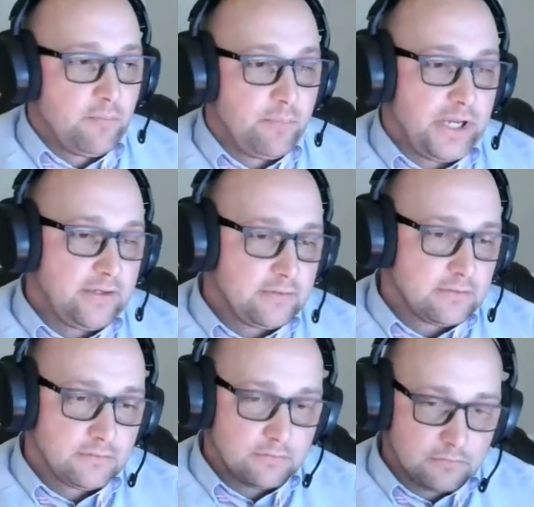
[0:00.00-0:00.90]
But
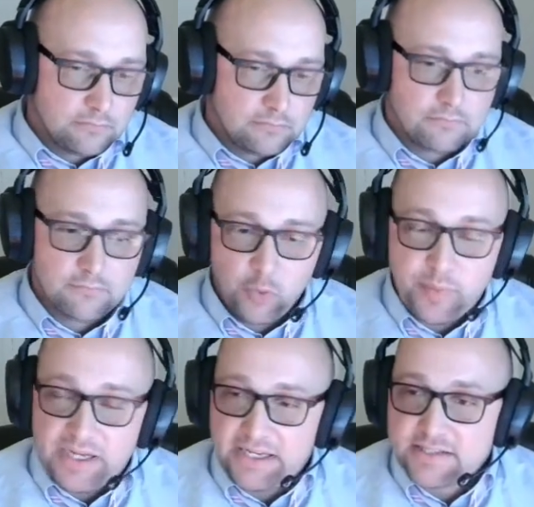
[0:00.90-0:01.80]

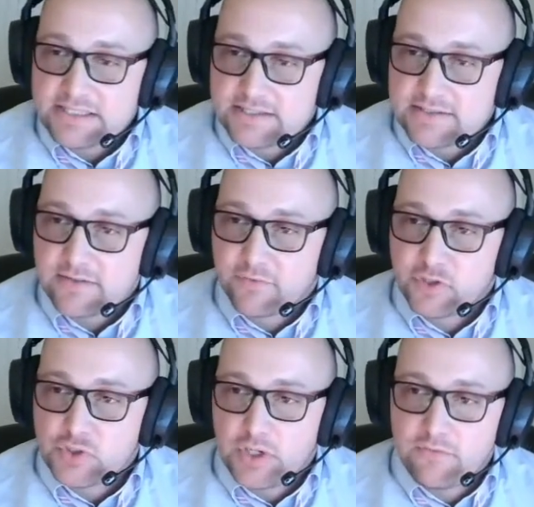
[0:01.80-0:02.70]
obedience is the
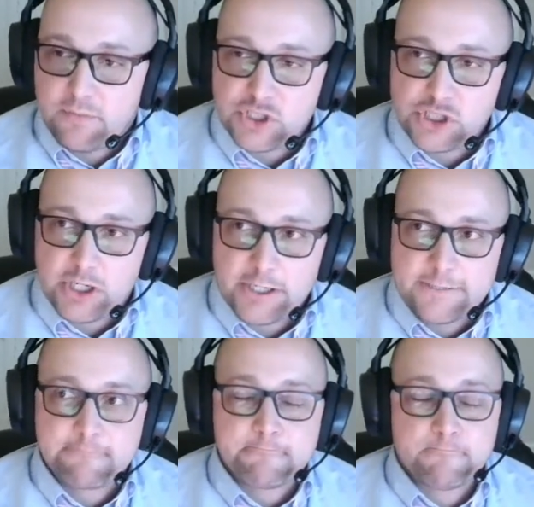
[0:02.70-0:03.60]
first trait of a
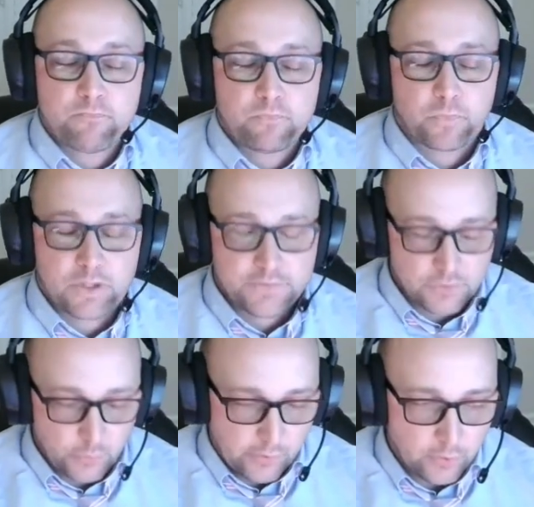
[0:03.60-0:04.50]
missionary.
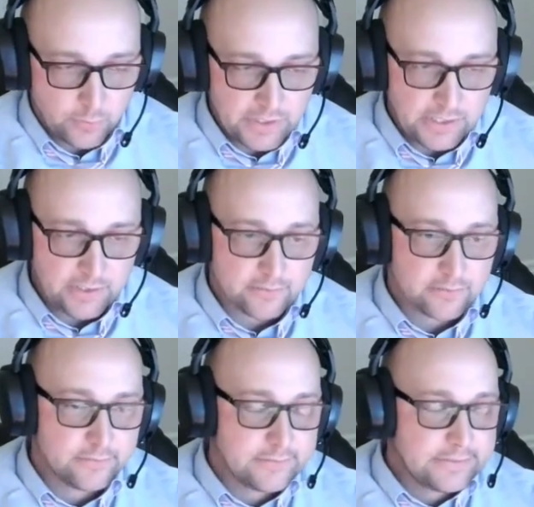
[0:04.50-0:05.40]
So we were obedient.
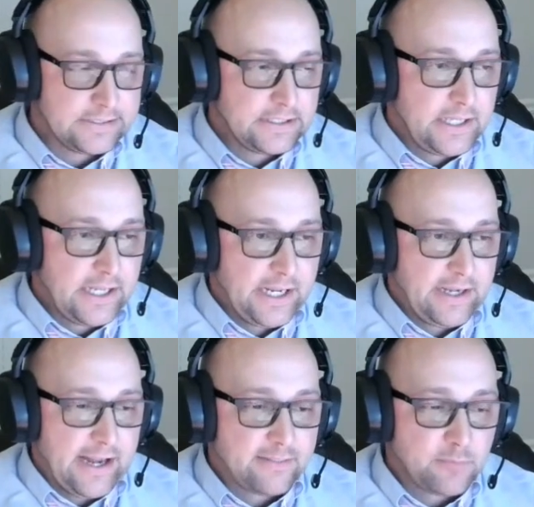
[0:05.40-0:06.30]

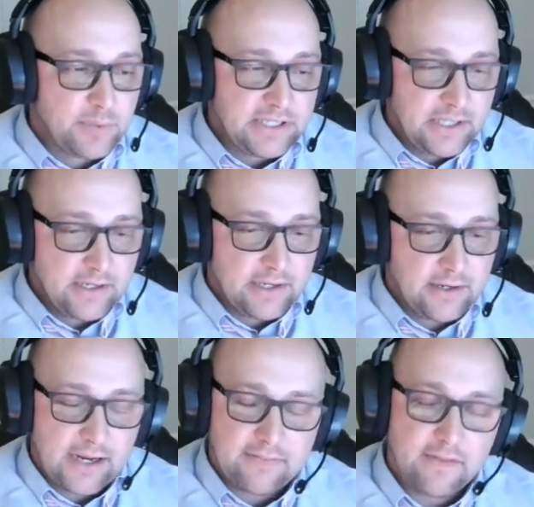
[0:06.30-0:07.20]
And at the
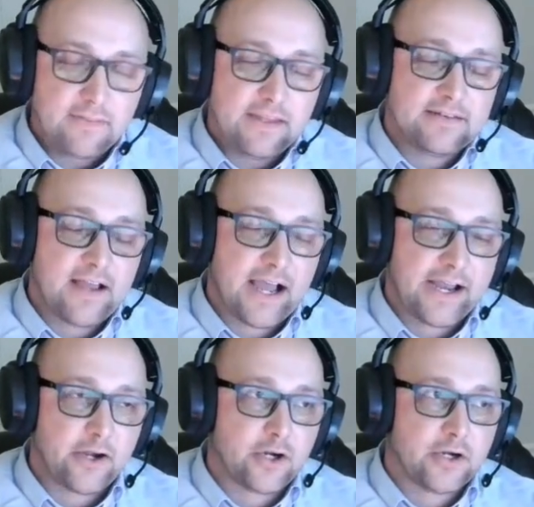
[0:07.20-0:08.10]
beginning, I think the
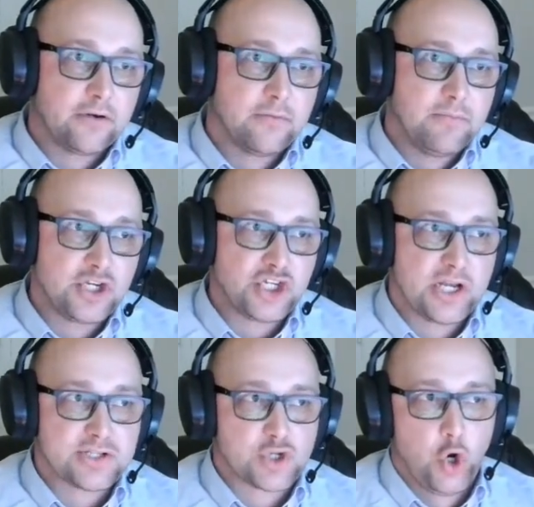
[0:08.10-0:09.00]
entire mission
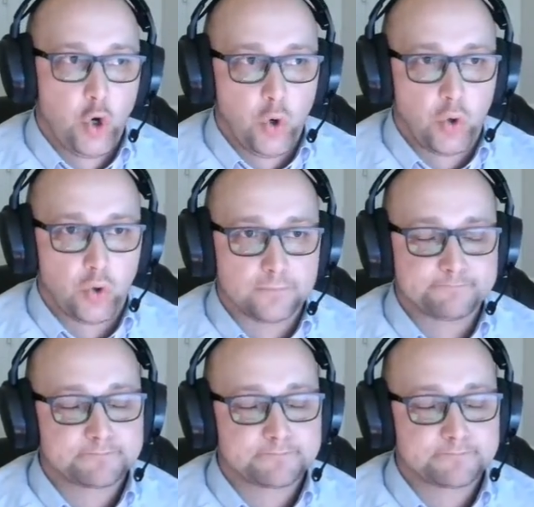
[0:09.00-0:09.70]
as a whole,